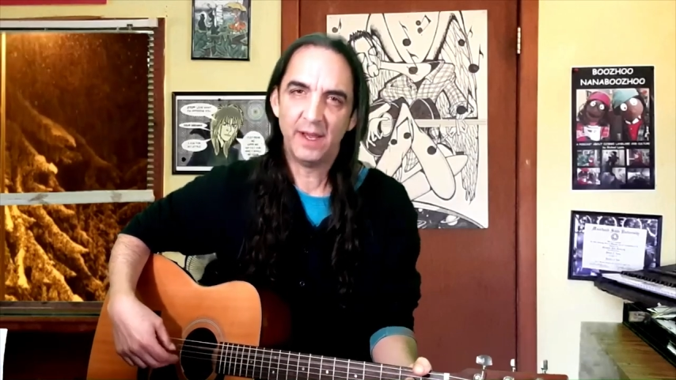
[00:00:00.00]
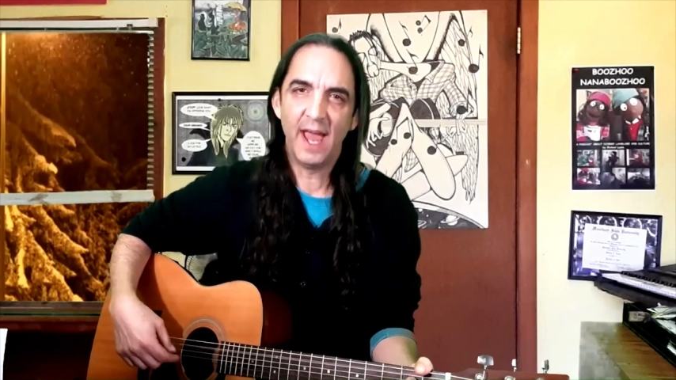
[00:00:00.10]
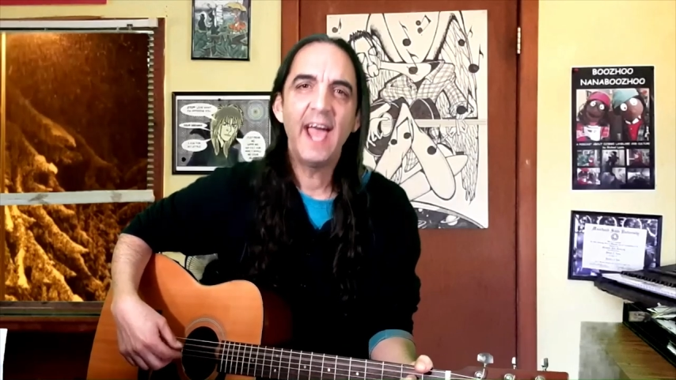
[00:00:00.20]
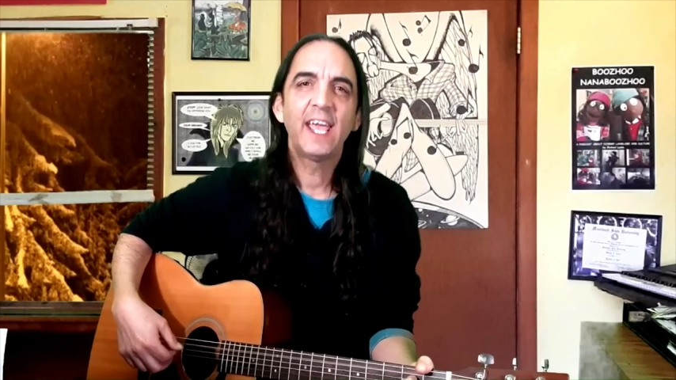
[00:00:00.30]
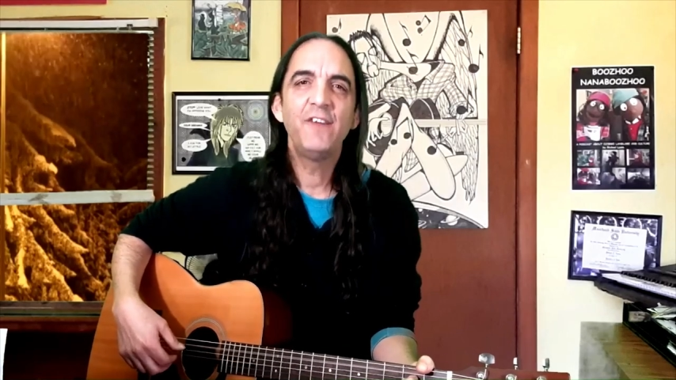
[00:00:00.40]

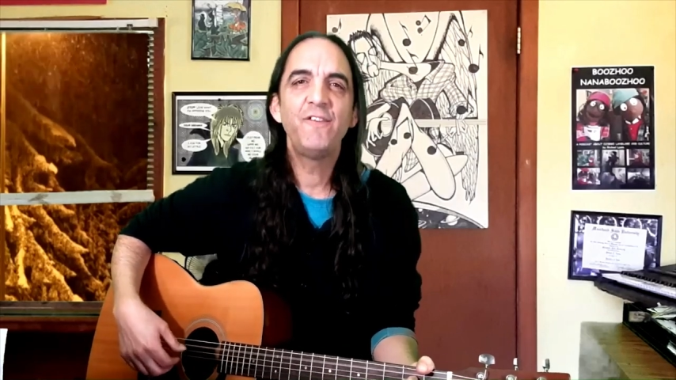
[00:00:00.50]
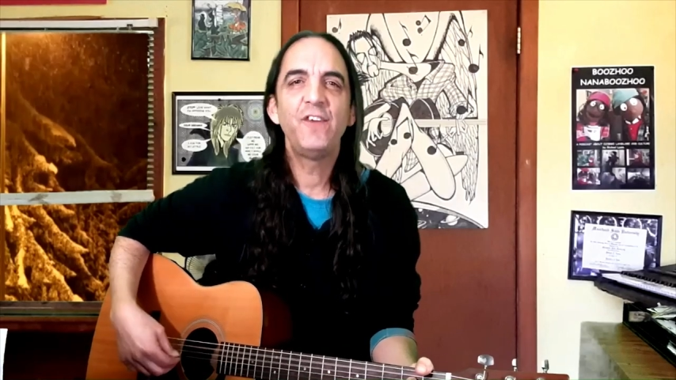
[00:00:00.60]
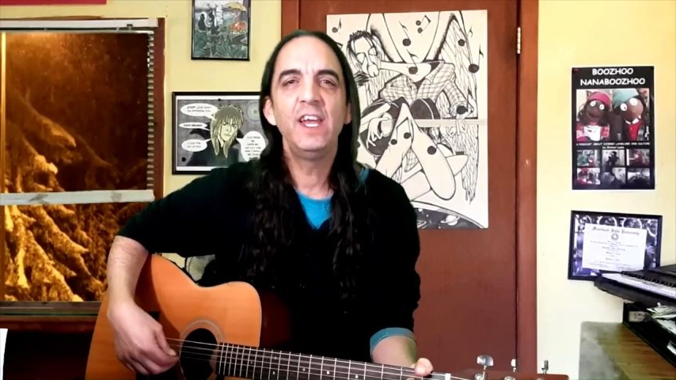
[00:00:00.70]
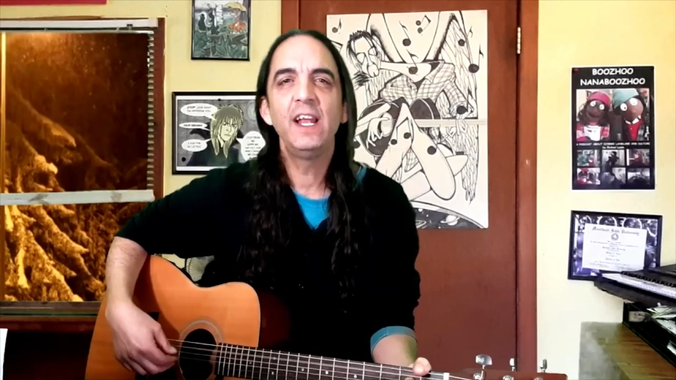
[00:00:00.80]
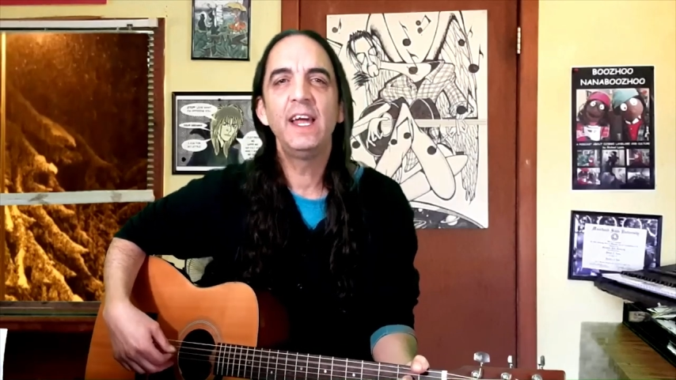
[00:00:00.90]
I can
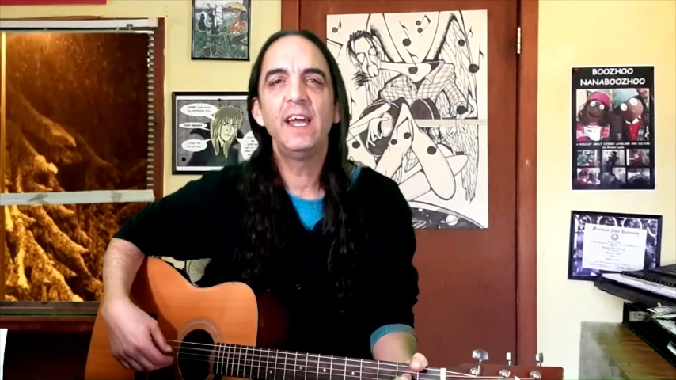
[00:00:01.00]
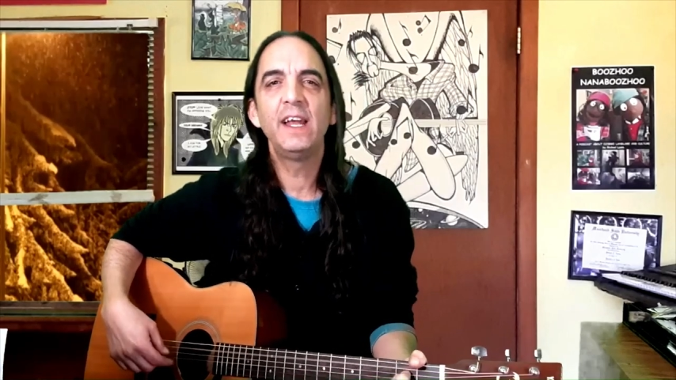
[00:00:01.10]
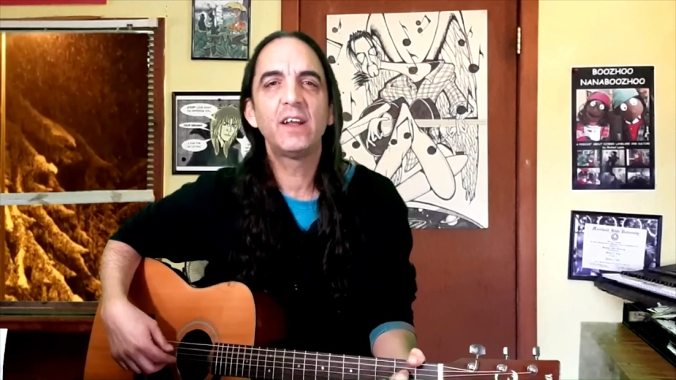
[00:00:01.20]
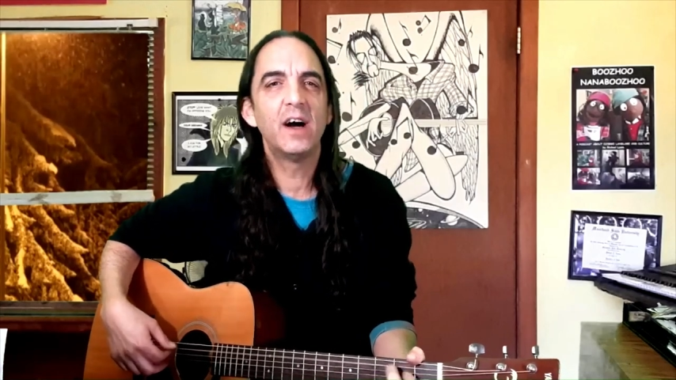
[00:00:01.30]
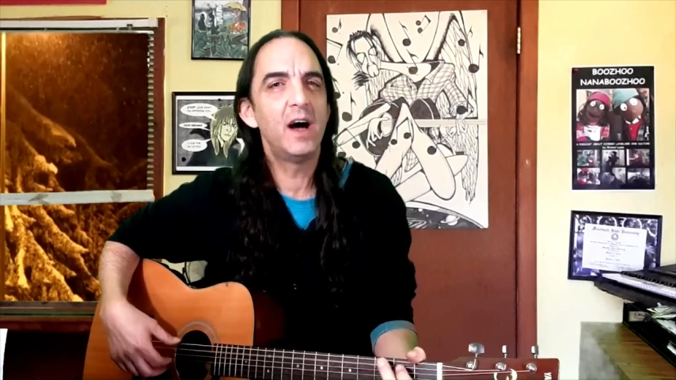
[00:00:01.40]
feel
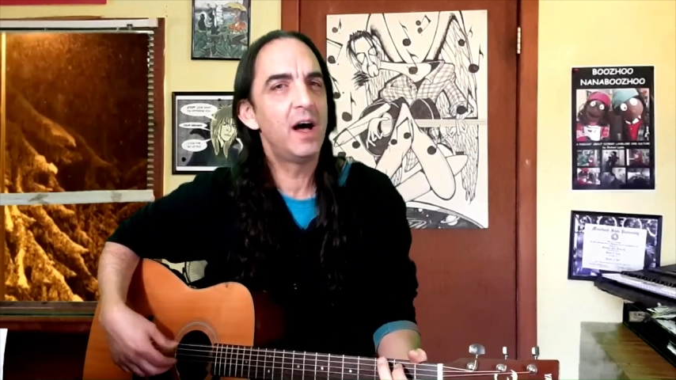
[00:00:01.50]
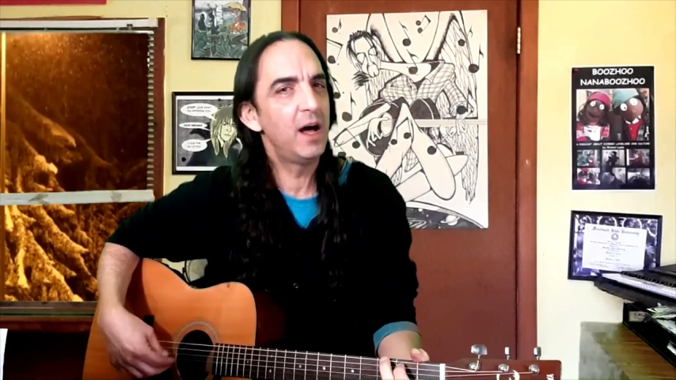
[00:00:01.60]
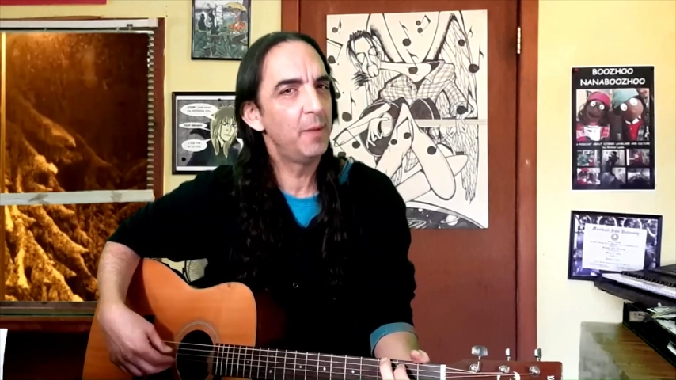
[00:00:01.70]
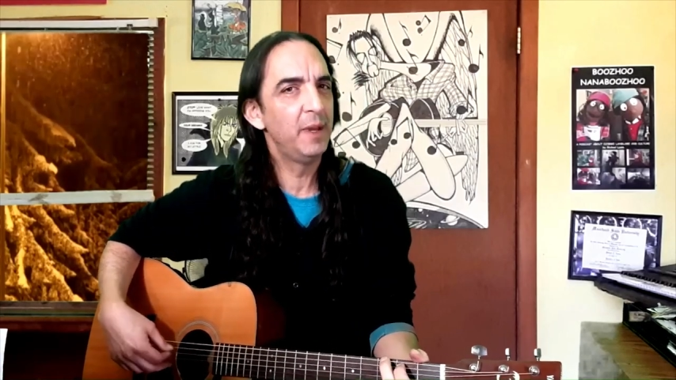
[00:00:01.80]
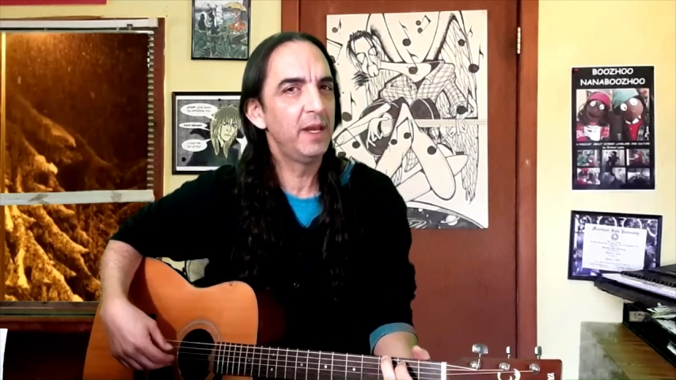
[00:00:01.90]
it
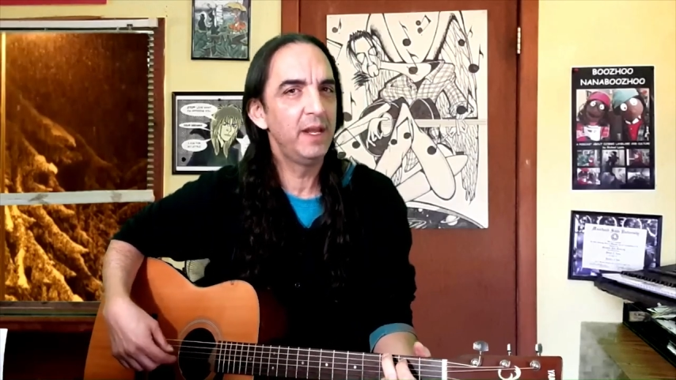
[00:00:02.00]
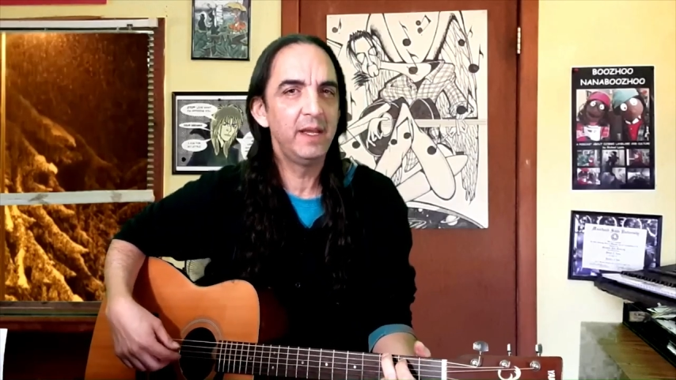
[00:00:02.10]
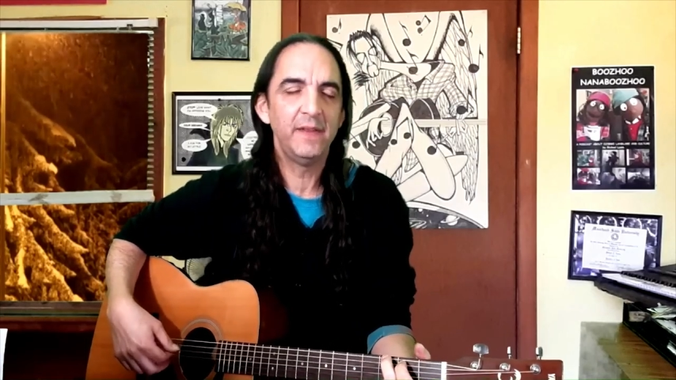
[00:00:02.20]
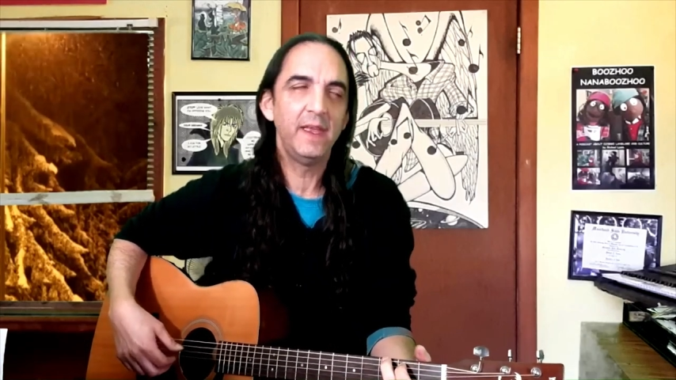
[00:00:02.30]
coming,